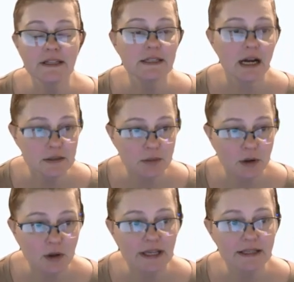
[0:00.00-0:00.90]
The
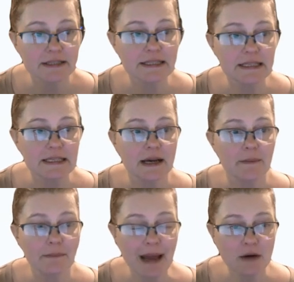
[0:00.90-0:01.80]
deductible is the
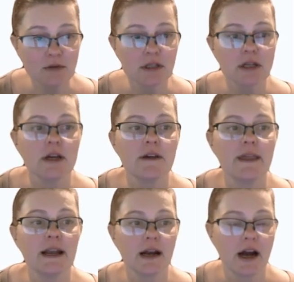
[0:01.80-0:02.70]
amount
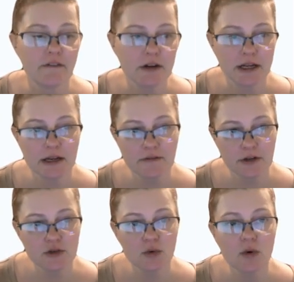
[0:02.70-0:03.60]
that a covered
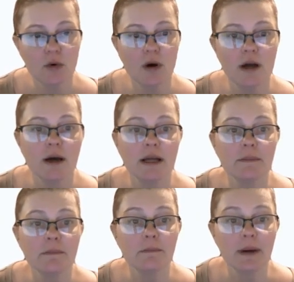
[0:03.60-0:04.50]
individual
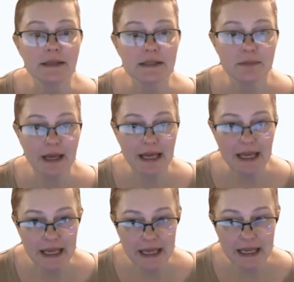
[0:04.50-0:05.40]
must
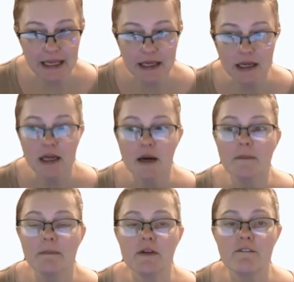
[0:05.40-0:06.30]
pay
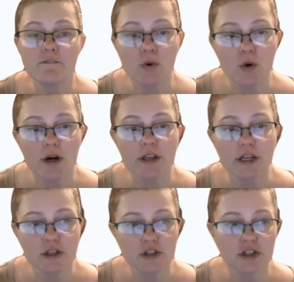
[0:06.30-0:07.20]
before
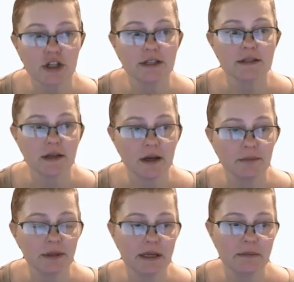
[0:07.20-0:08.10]
the insurance
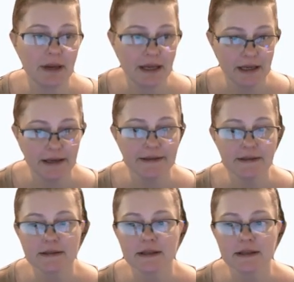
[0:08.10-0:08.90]
company pays.